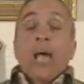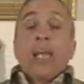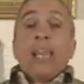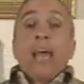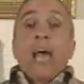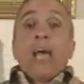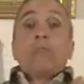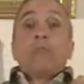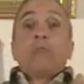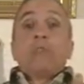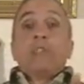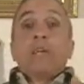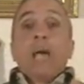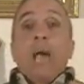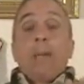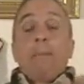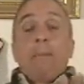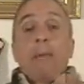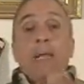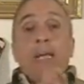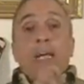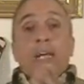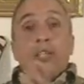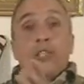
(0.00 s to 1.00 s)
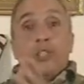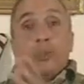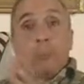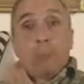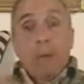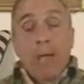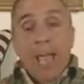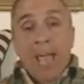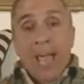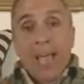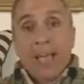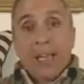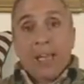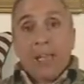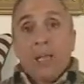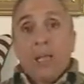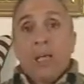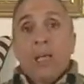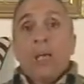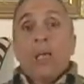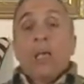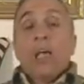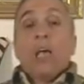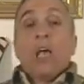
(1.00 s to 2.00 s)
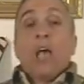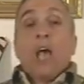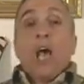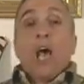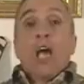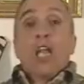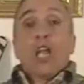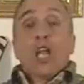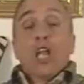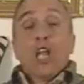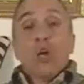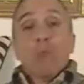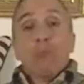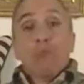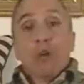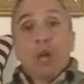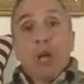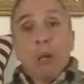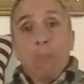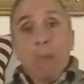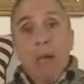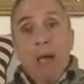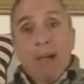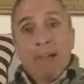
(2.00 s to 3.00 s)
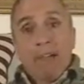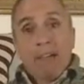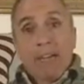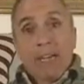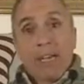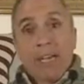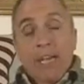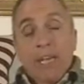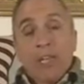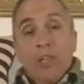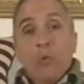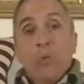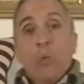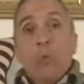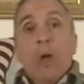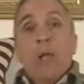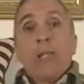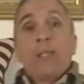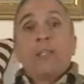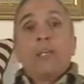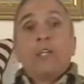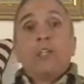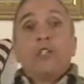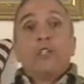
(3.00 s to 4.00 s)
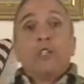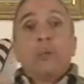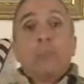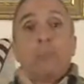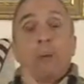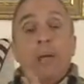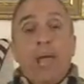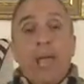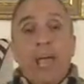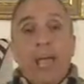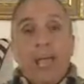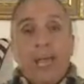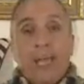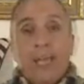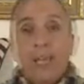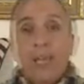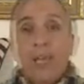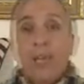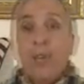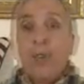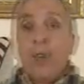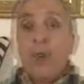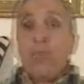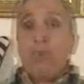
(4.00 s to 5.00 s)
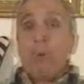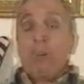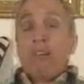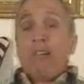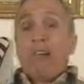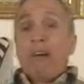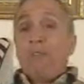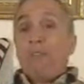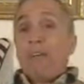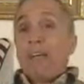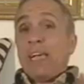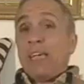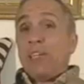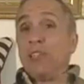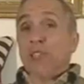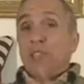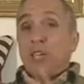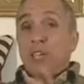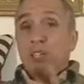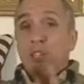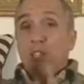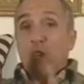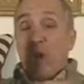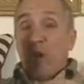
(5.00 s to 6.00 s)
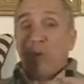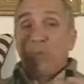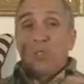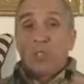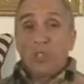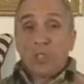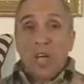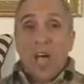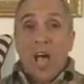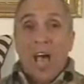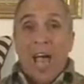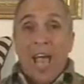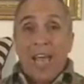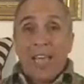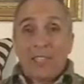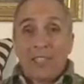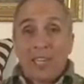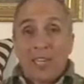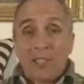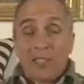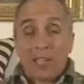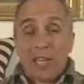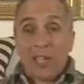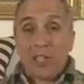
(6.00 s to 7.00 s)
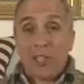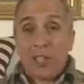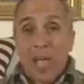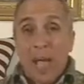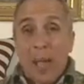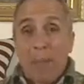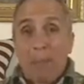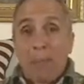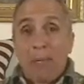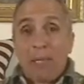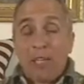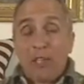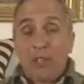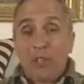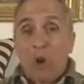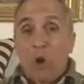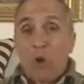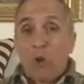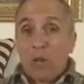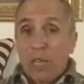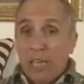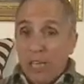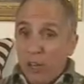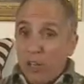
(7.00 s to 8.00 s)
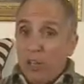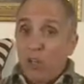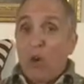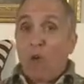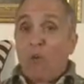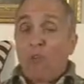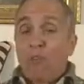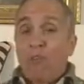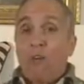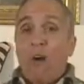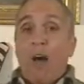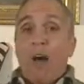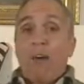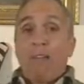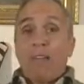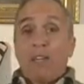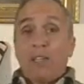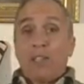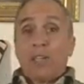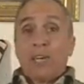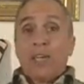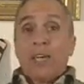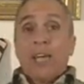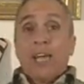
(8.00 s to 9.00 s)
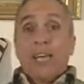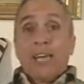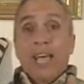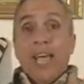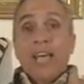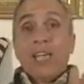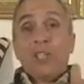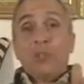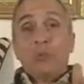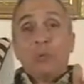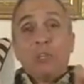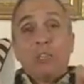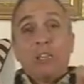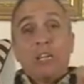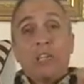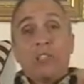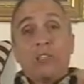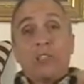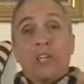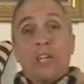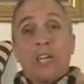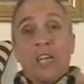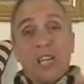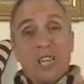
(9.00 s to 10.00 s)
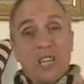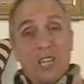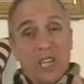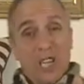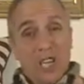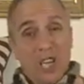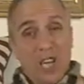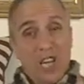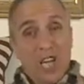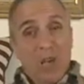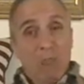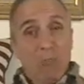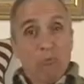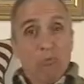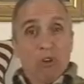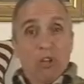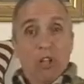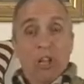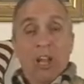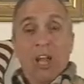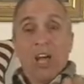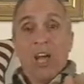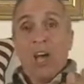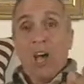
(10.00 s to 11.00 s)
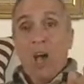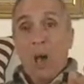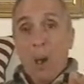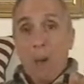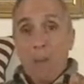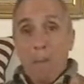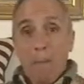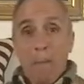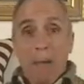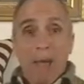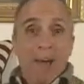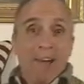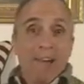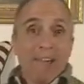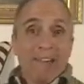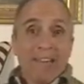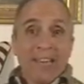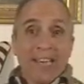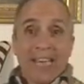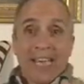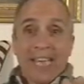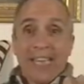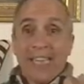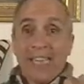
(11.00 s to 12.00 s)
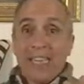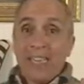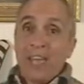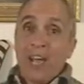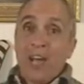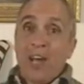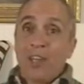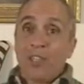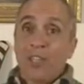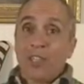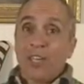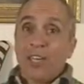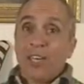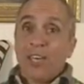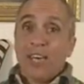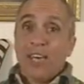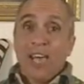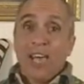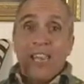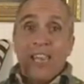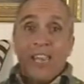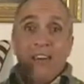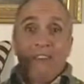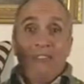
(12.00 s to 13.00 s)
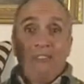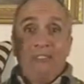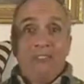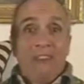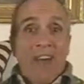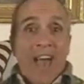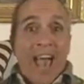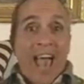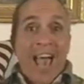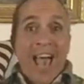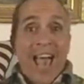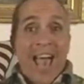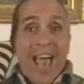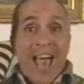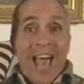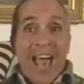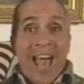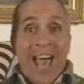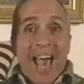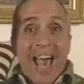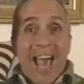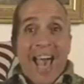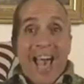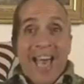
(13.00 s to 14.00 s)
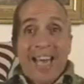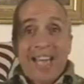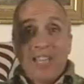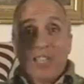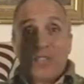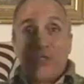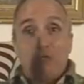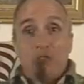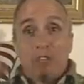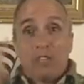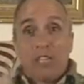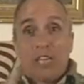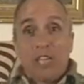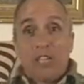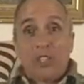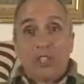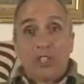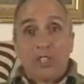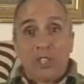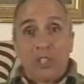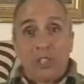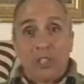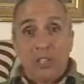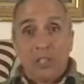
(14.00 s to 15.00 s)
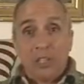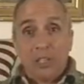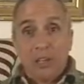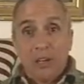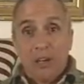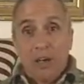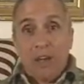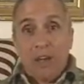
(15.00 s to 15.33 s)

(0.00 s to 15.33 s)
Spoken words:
And that's what's happening in Japan. A liberal American went to Japan. Wherever he sees those signs that say Japanese only or no foreigners, guess what this liberal American does in the finest tradition